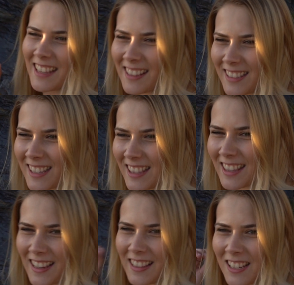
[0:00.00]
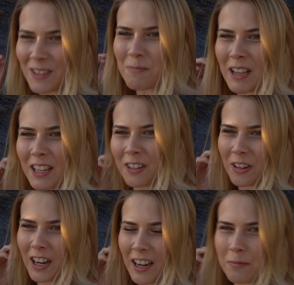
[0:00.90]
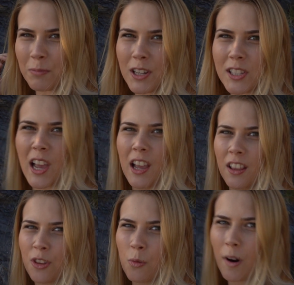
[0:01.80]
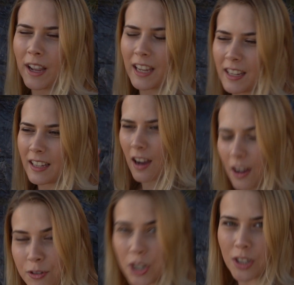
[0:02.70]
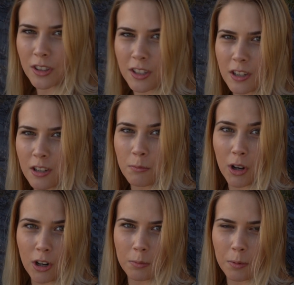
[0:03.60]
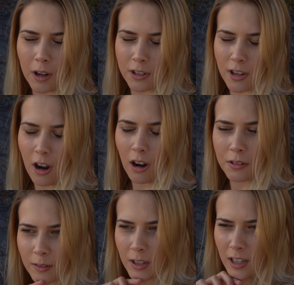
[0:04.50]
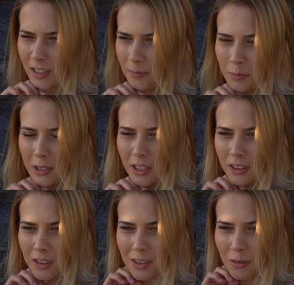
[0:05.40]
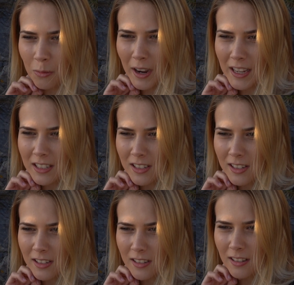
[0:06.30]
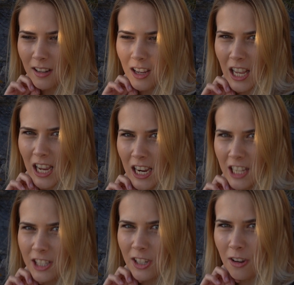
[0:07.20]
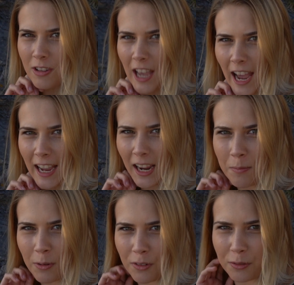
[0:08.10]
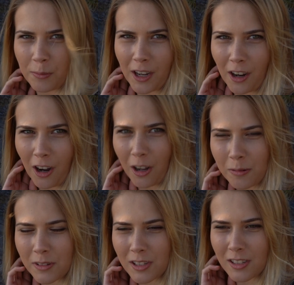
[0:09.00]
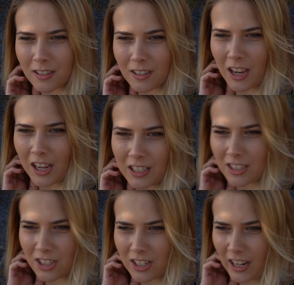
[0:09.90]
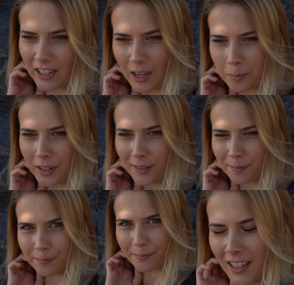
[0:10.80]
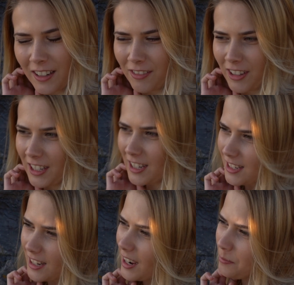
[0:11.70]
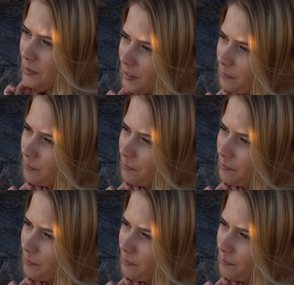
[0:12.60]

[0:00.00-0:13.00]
that's the thing that's a bit annoying. Plus the weight, I've took the monopod off, but the weights, it's okay, but for my arms, it just ain't happening. It really isn't happening.